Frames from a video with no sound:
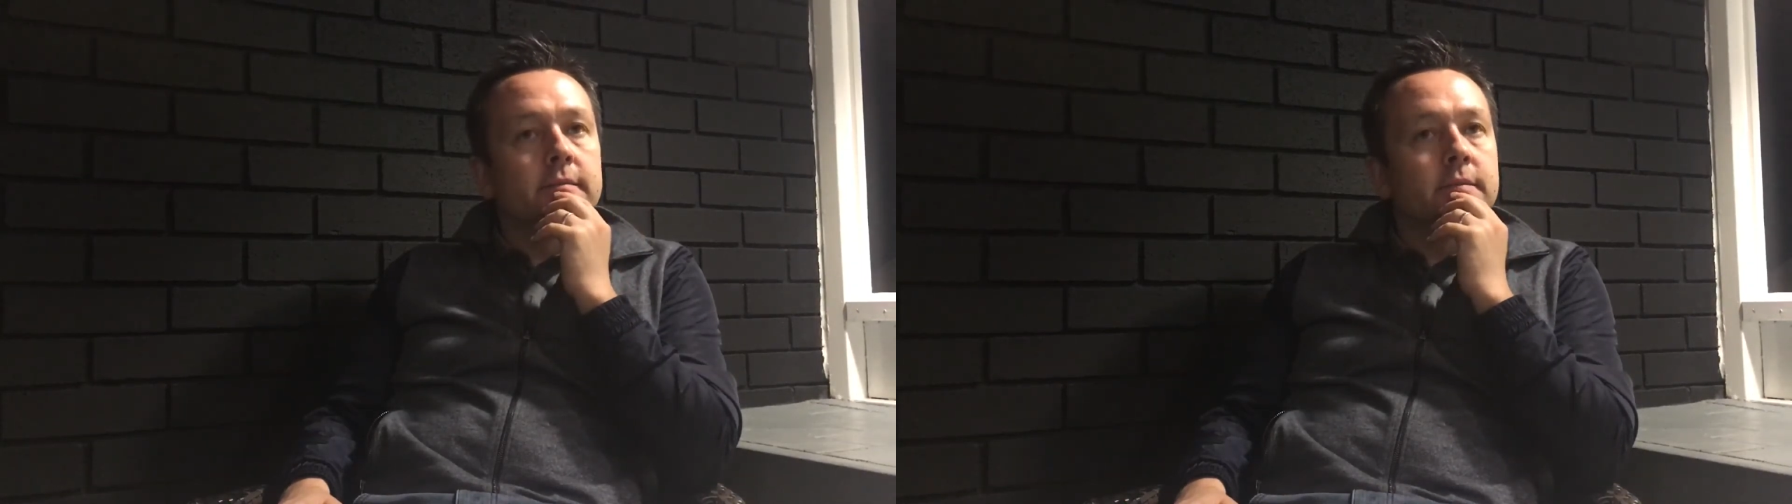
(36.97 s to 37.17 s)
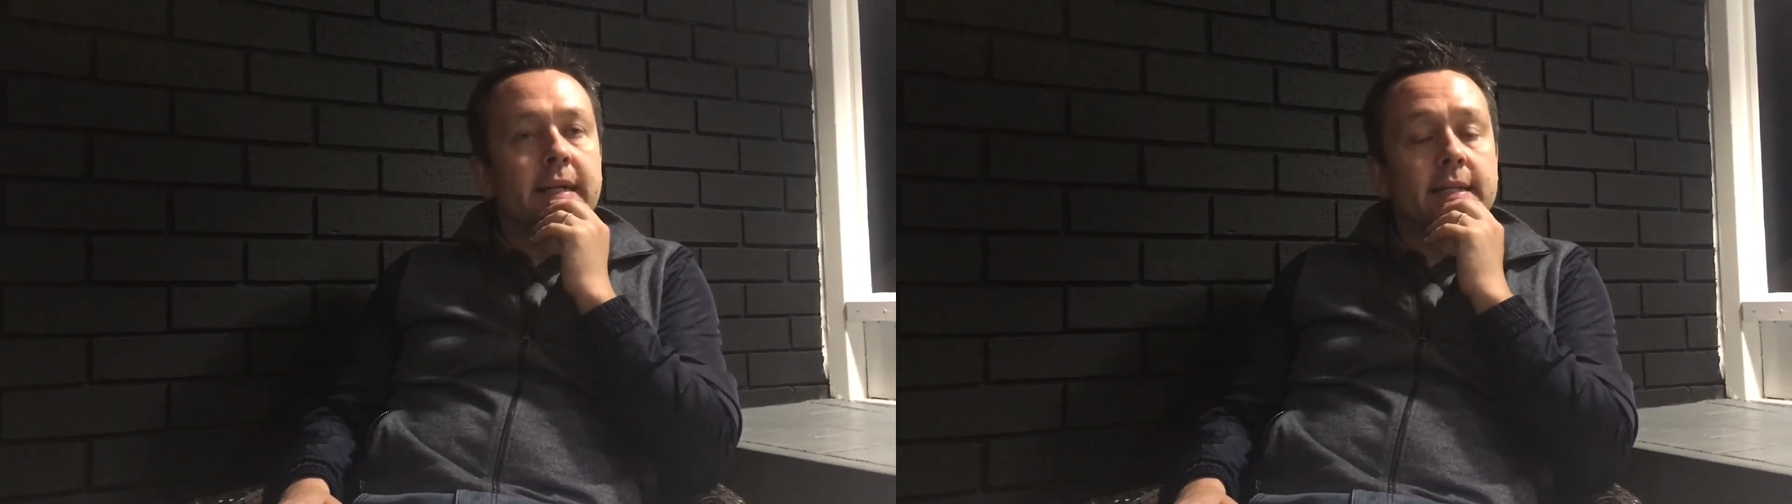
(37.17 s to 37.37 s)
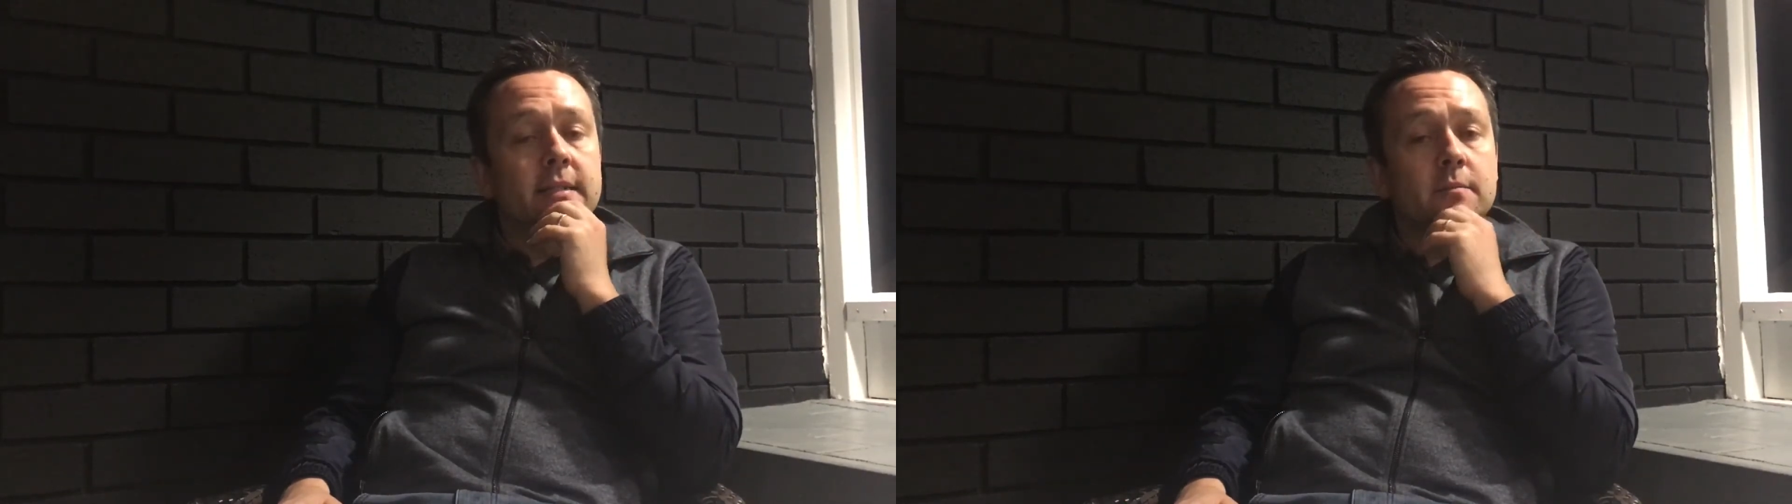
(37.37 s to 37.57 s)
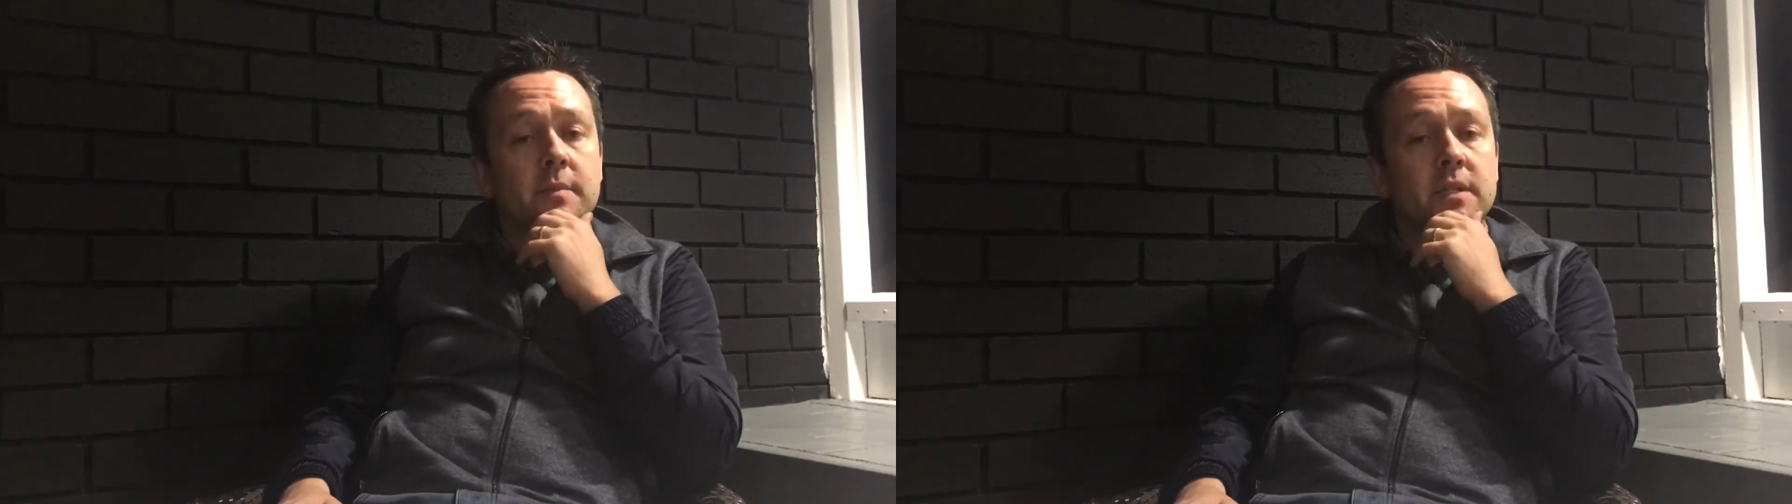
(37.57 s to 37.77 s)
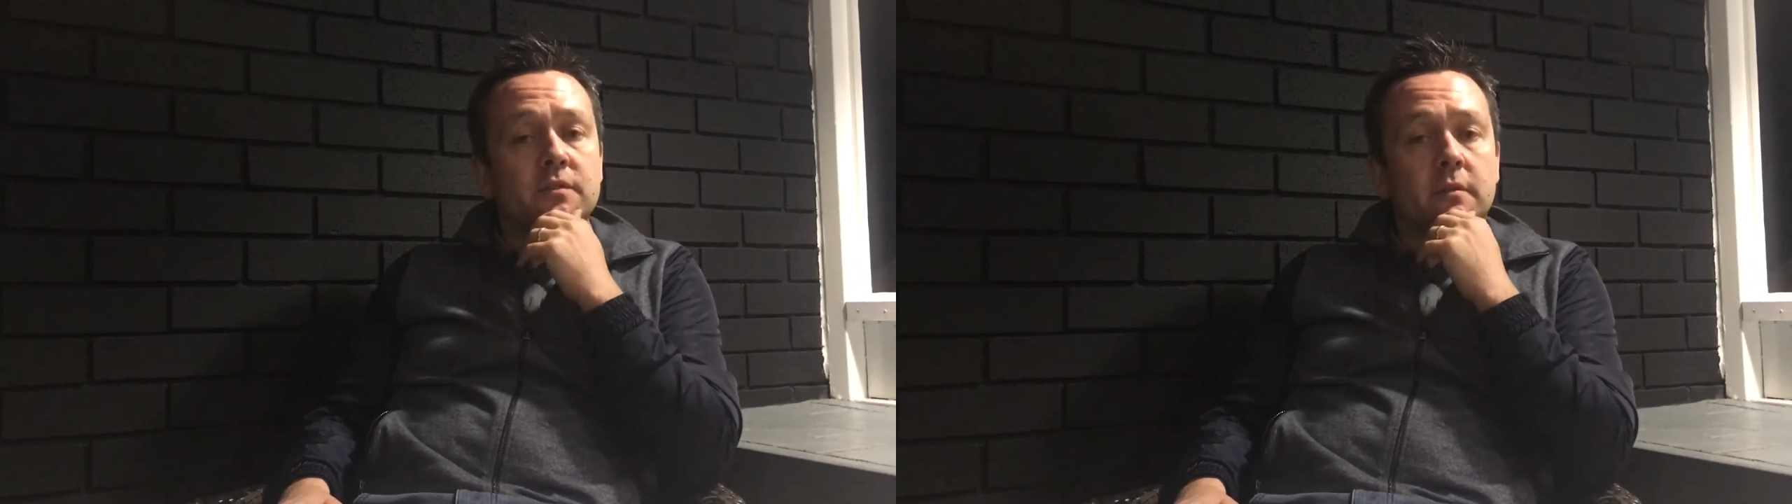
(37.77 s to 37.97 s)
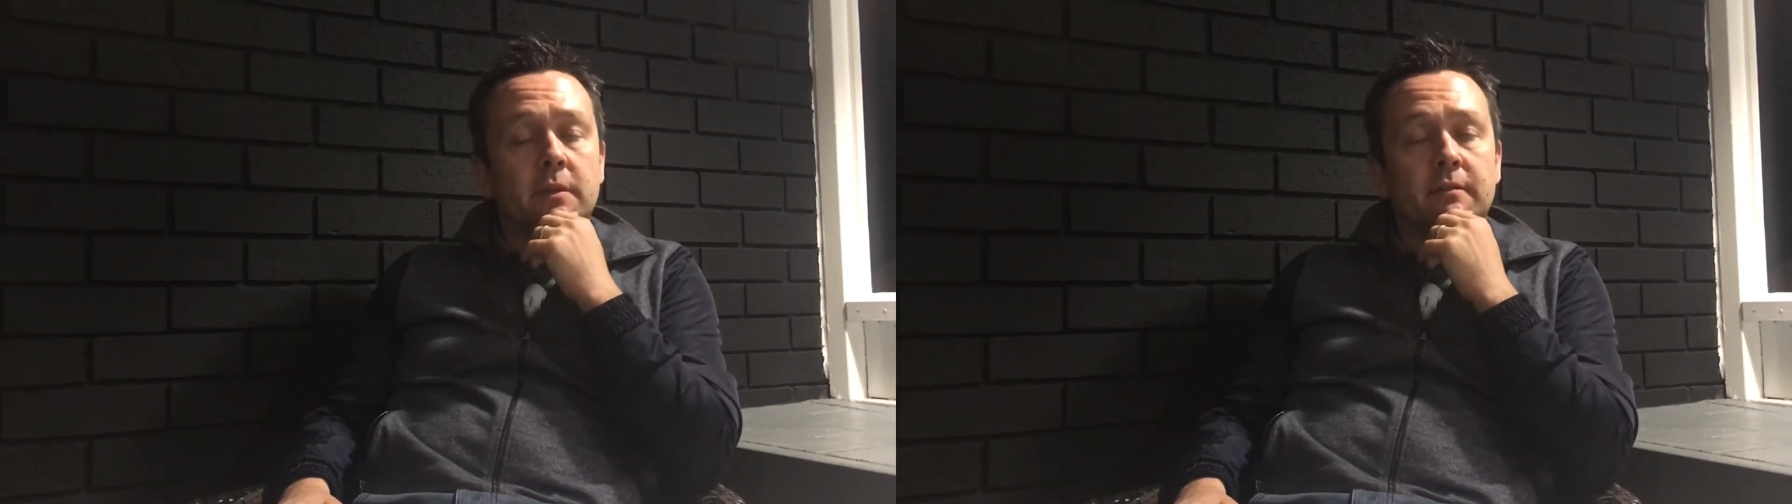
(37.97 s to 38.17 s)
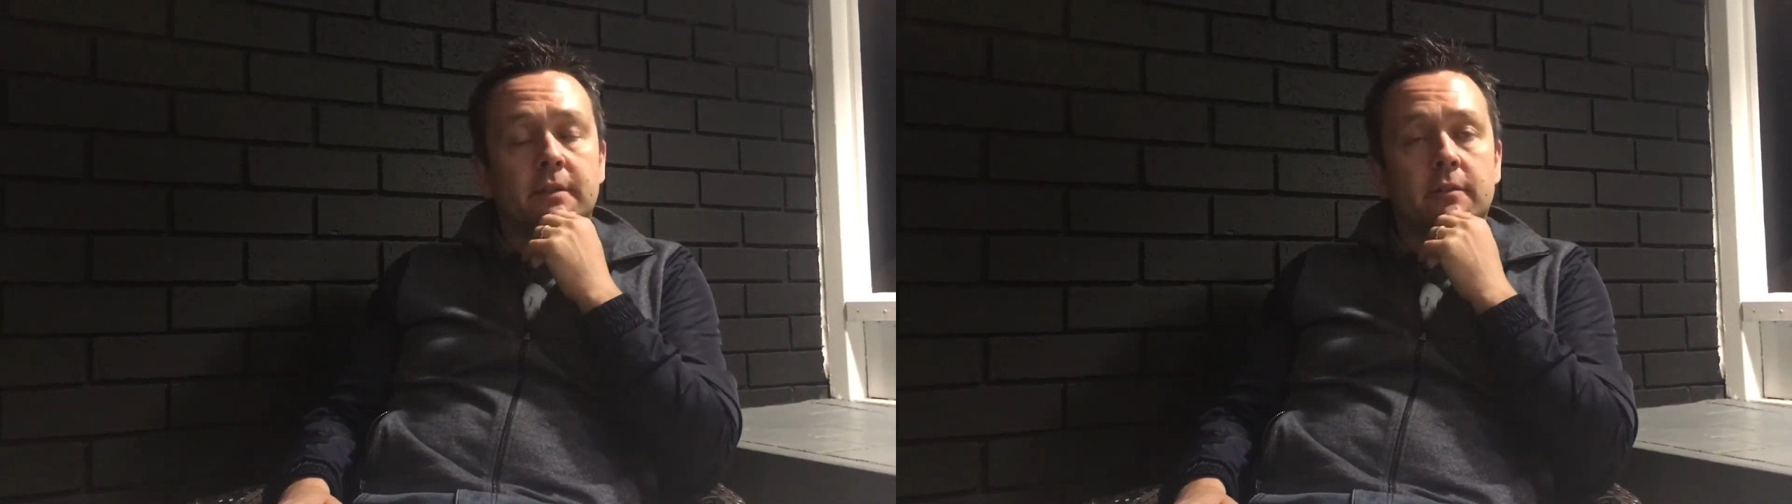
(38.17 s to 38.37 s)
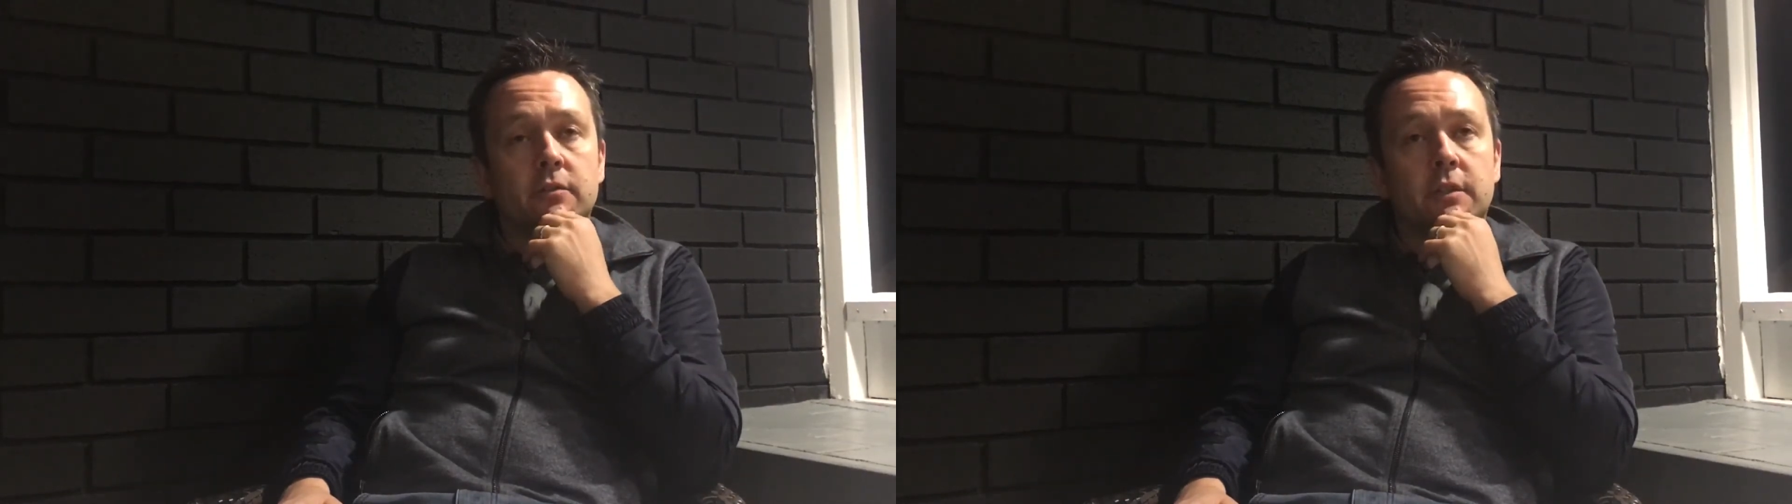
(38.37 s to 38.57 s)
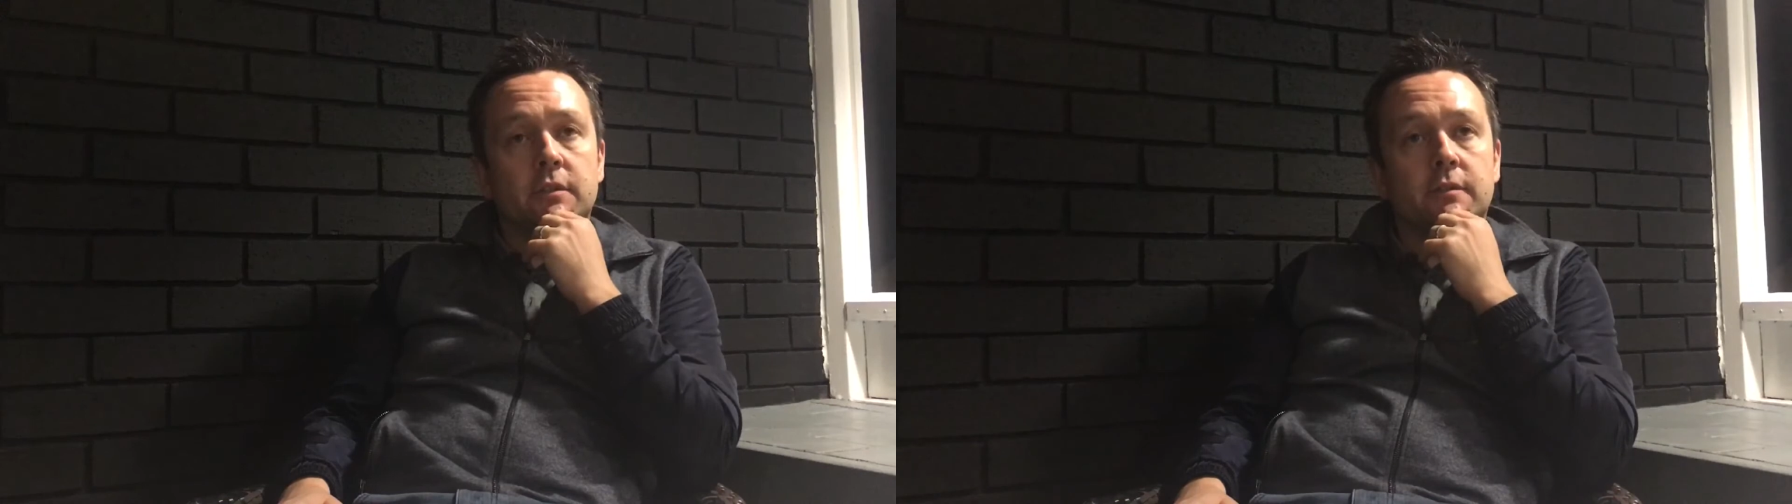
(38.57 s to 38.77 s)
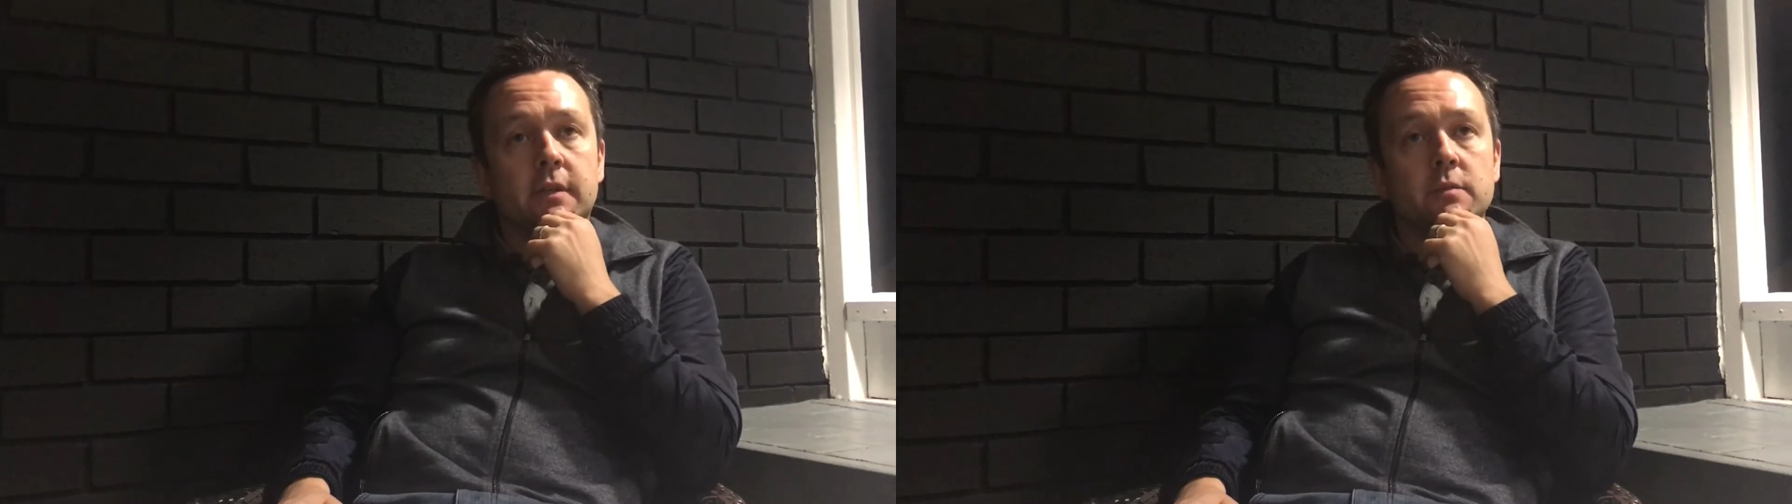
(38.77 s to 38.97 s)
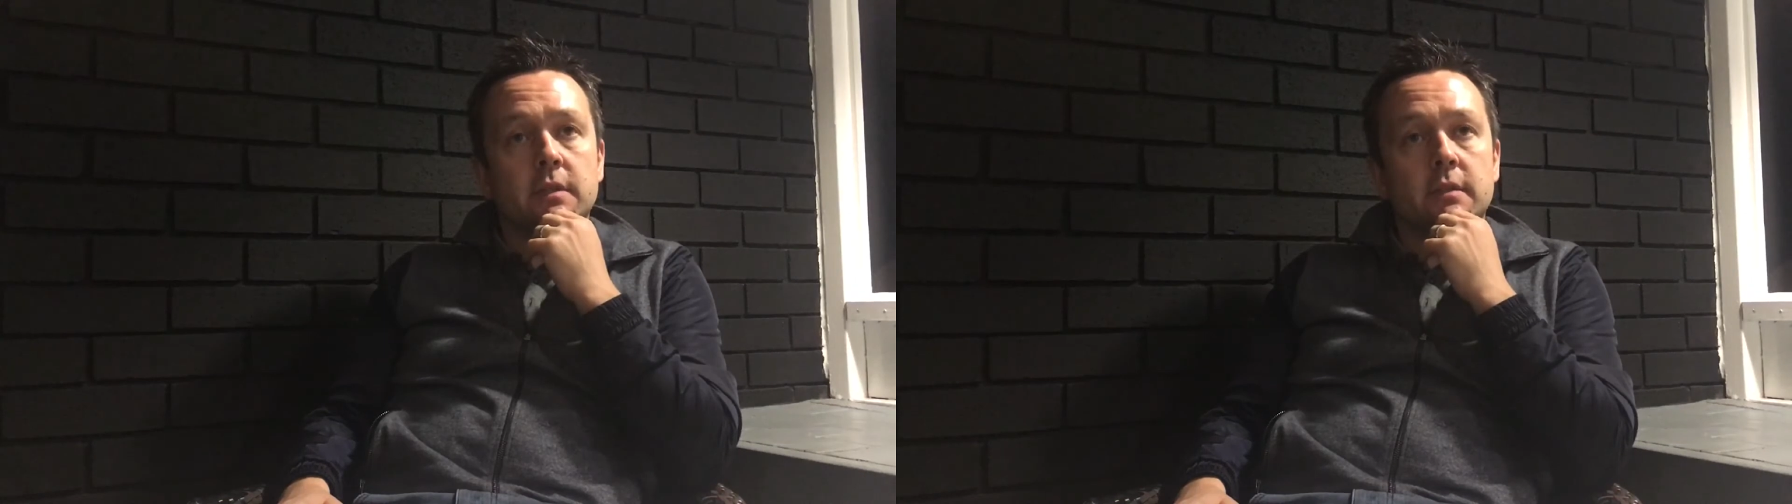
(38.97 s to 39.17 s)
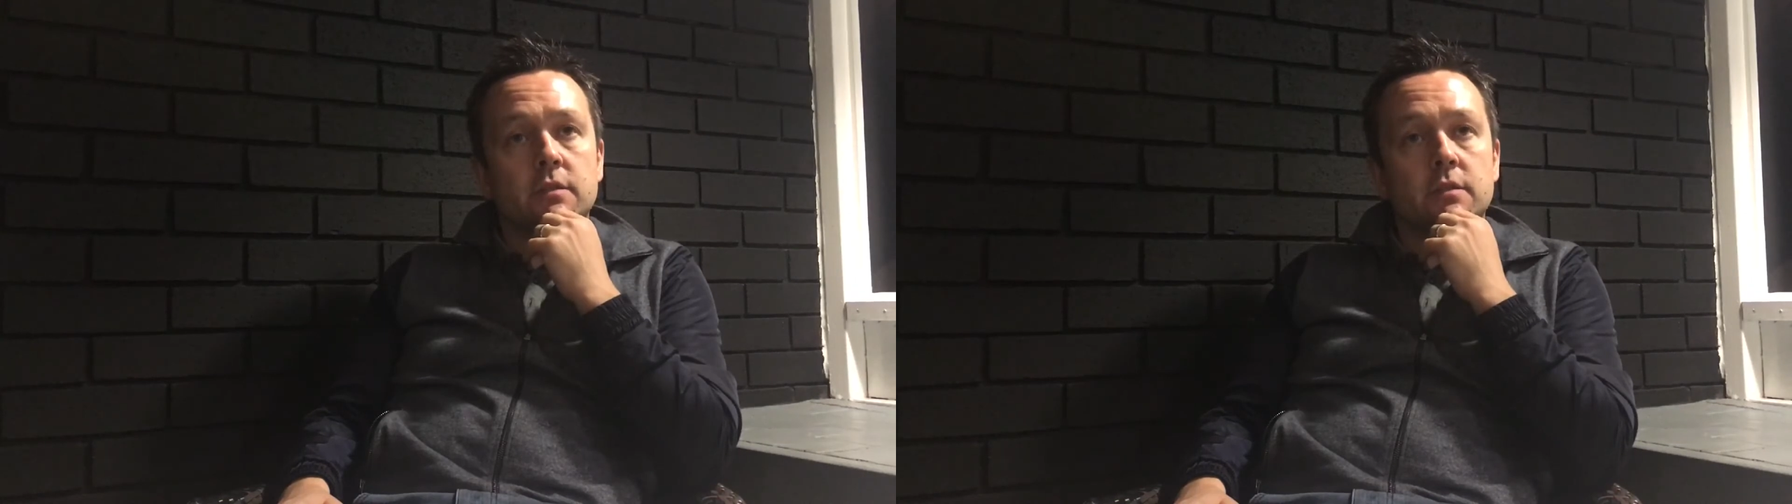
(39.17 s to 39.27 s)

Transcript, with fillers: well he didn't miss for about five or six frames then,